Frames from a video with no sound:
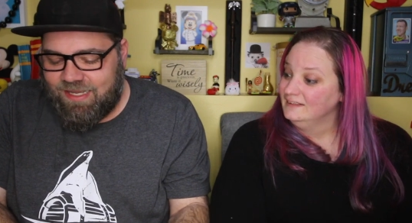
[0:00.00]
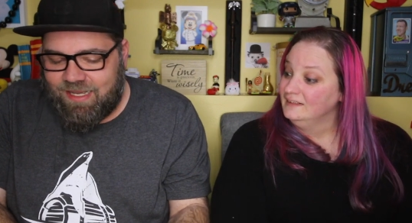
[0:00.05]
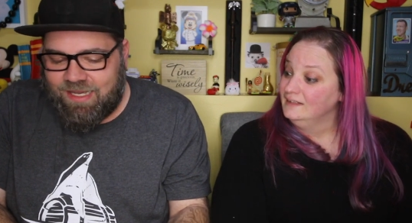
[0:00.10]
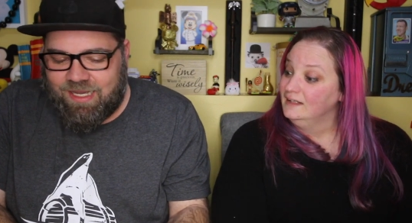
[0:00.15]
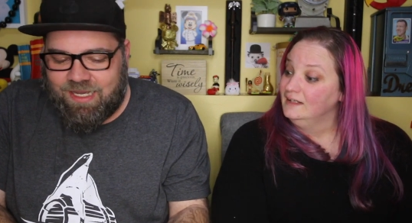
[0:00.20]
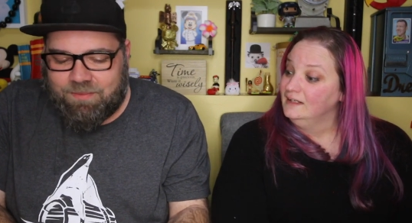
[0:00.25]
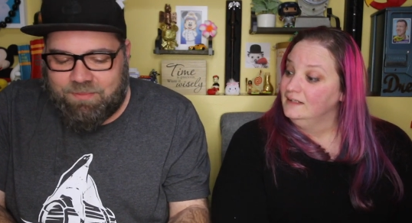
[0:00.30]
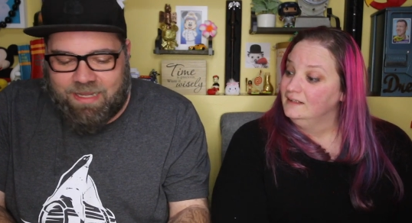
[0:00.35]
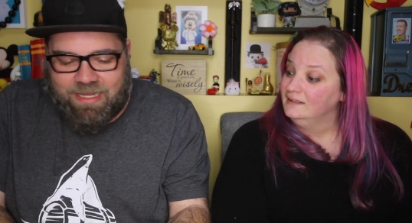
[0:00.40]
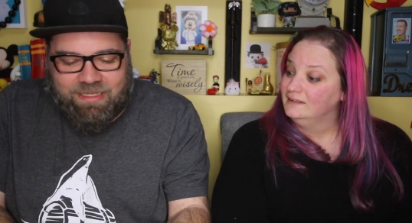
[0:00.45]

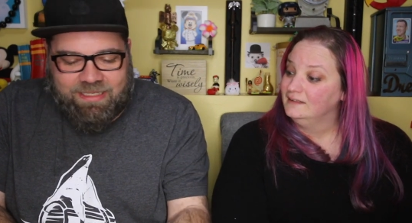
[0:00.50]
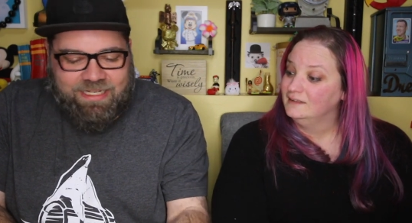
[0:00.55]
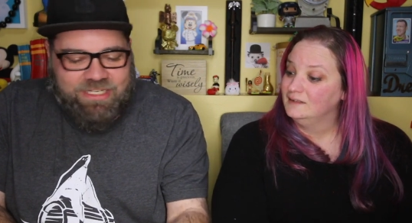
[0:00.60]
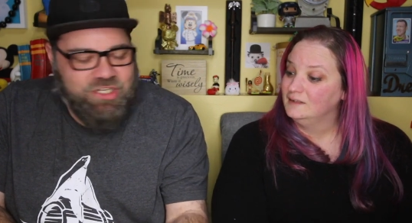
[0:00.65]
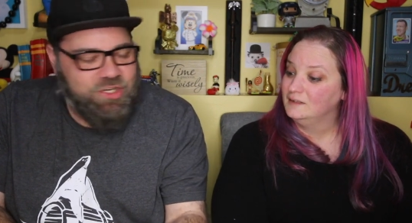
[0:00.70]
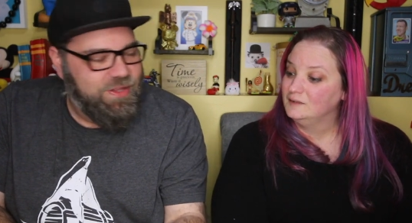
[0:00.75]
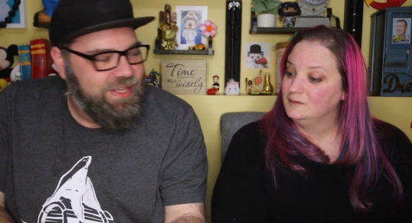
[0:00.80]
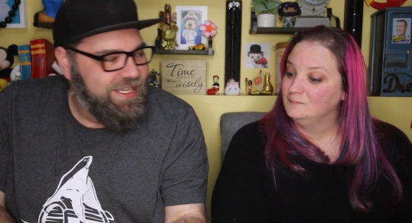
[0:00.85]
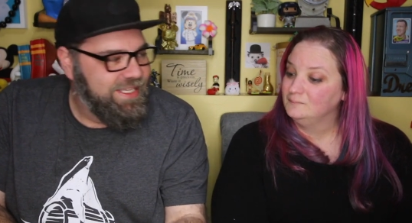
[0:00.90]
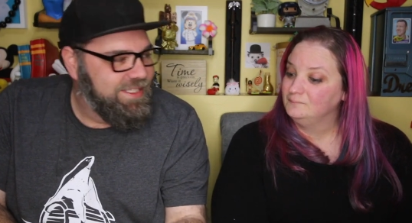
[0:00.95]
Speaker 1: Um, can I
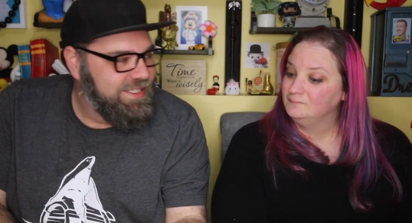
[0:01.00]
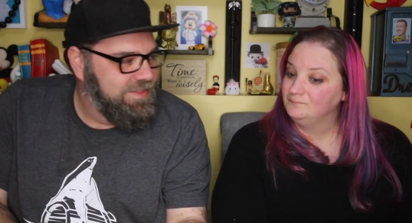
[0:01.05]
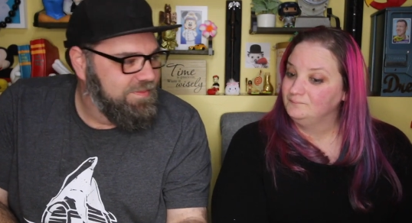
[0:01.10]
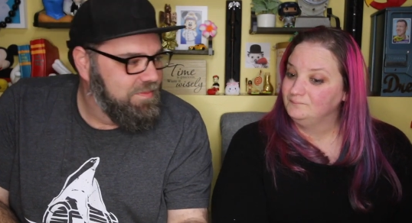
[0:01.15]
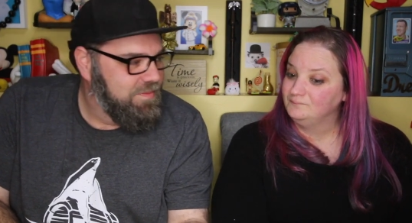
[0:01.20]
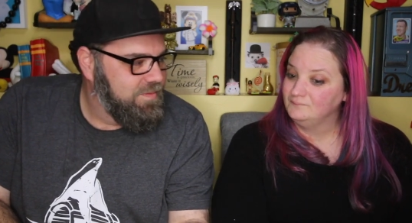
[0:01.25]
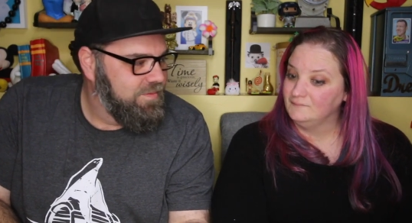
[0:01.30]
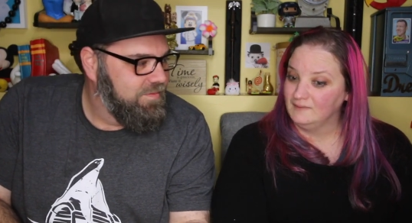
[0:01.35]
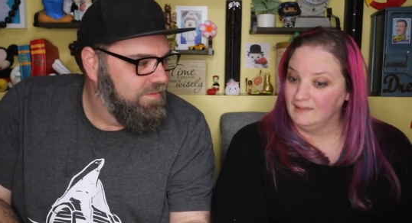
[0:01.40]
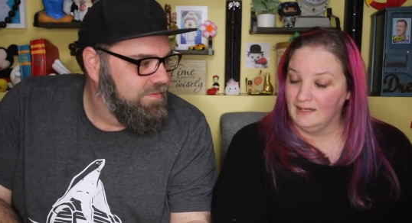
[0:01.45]
show this?
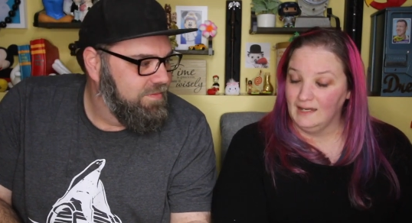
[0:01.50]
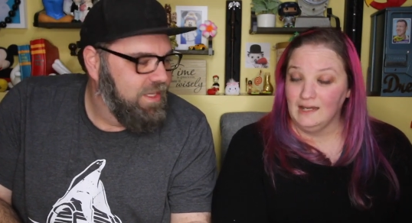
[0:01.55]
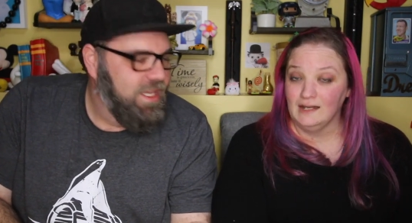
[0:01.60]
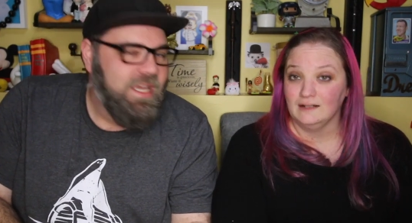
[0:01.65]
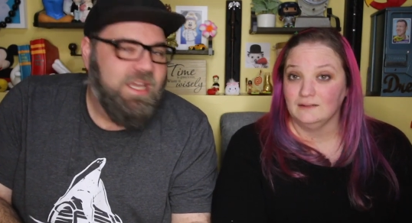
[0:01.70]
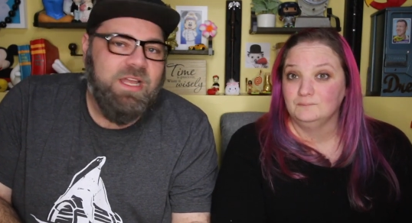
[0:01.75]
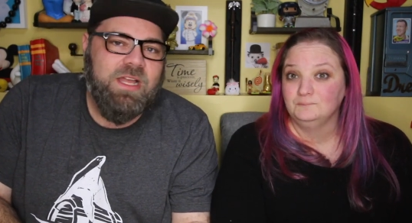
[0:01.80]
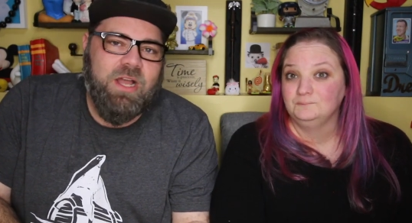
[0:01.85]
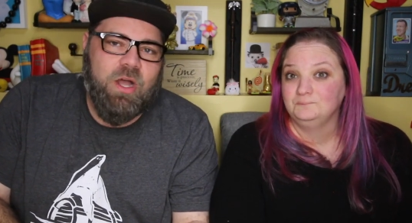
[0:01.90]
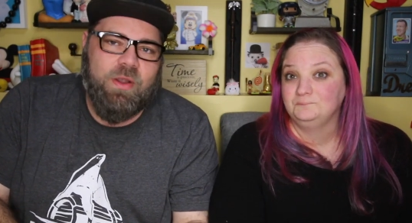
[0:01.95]

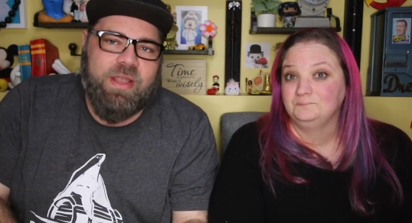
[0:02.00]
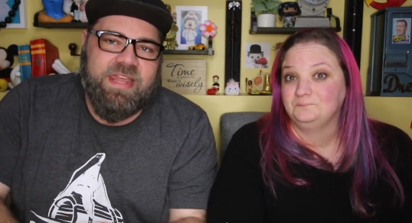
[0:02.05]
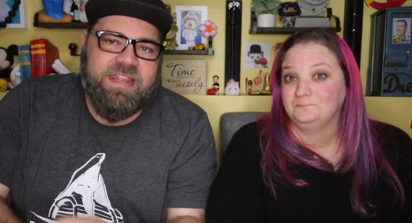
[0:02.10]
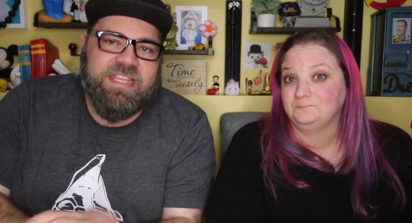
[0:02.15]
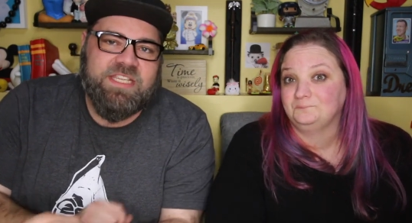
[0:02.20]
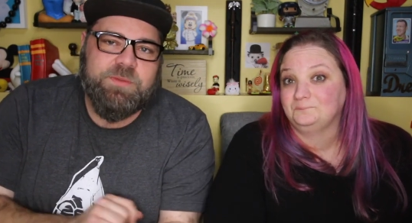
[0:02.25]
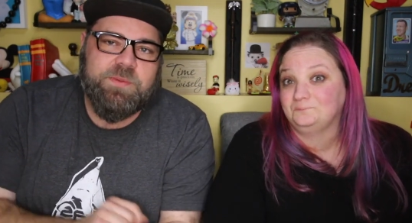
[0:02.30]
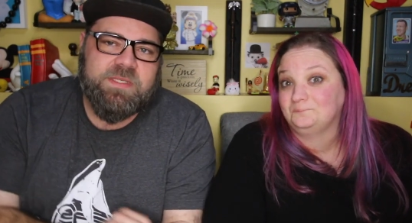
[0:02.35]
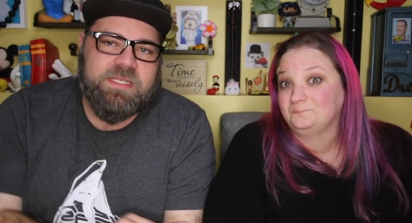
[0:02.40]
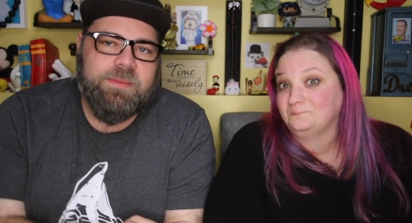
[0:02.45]
Yeah. Okay,
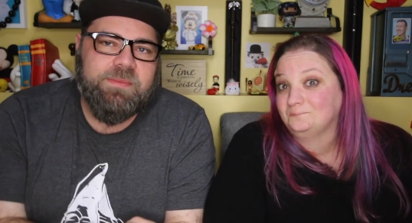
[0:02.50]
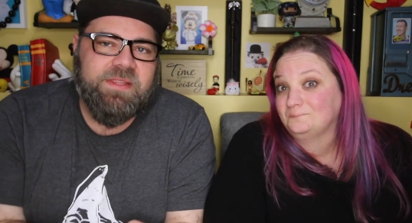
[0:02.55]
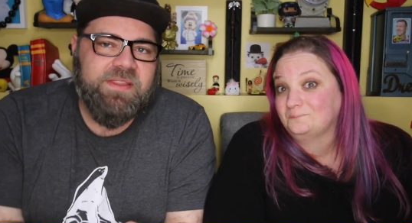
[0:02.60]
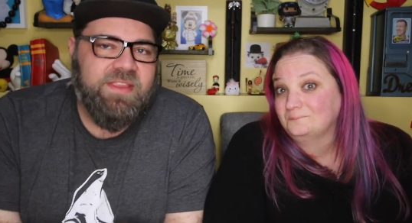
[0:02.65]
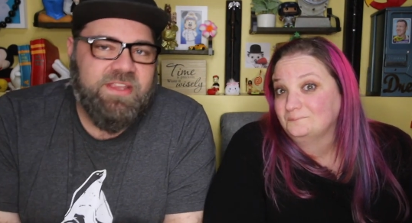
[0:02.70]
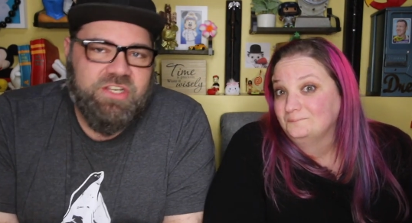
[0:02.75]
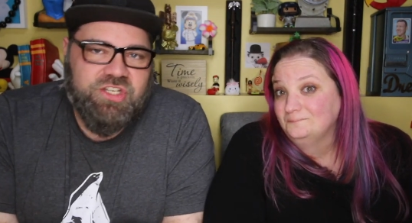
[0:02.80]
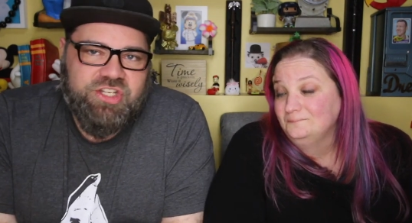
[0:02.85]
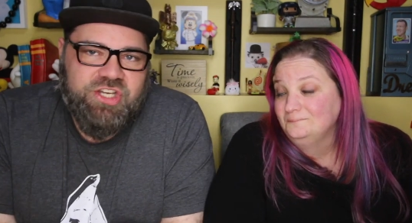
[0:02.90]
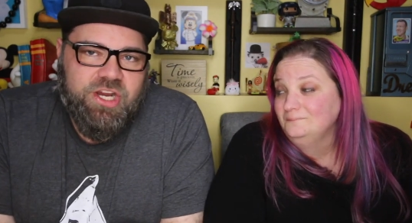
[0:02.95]
this was
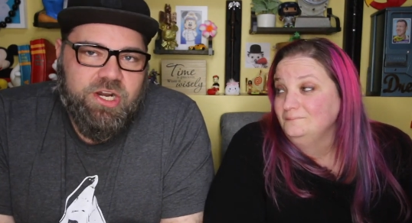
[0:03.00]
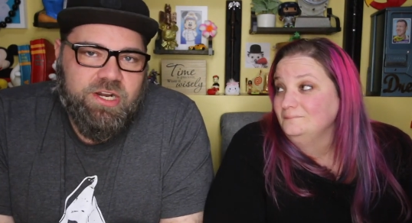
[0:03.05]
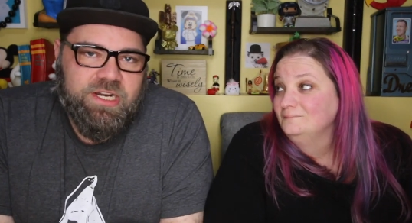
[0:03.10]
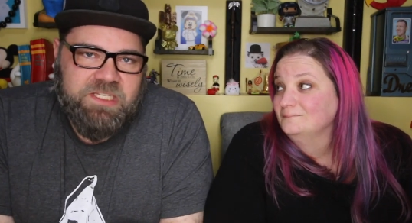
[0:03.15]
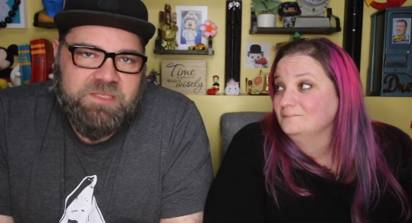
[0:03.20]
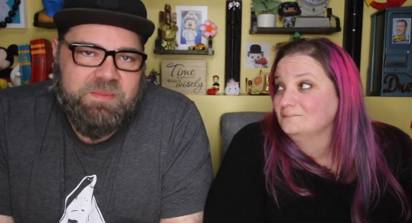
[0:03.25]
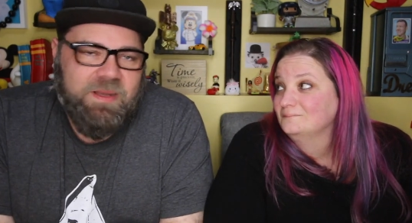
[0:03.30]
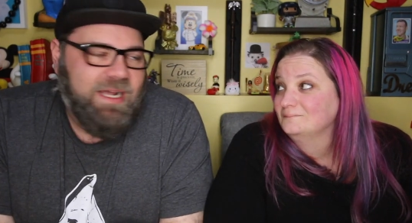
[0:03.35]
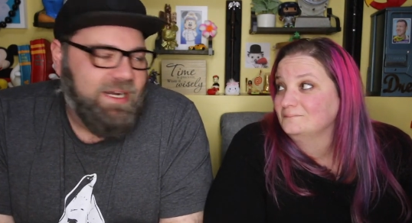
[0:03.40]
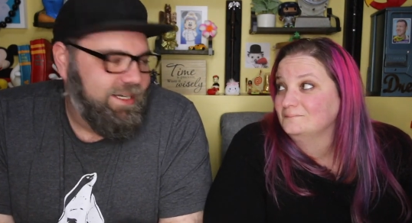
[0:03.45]
something that
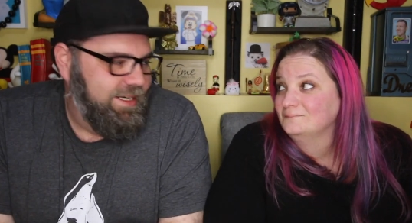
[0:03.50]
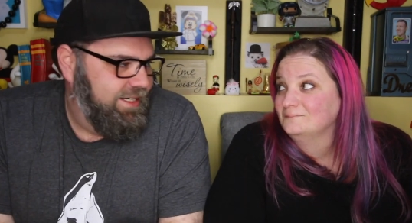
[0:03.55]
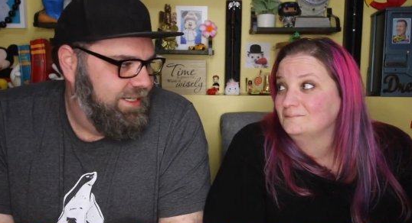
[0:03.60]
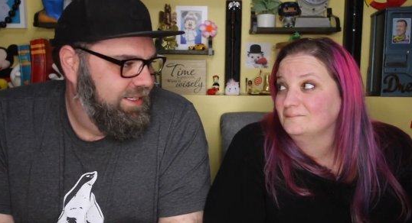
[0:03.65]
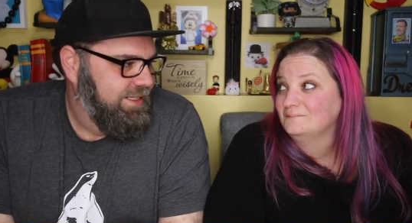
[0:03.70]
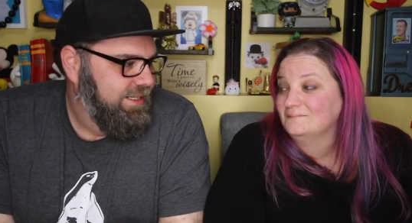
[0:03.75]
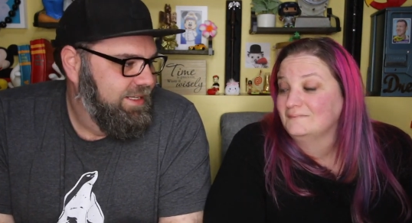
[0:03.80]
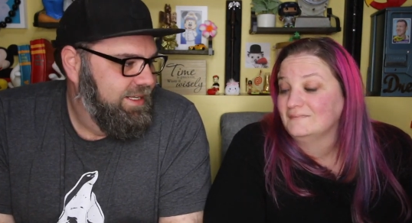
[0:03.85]
Sherry spotted.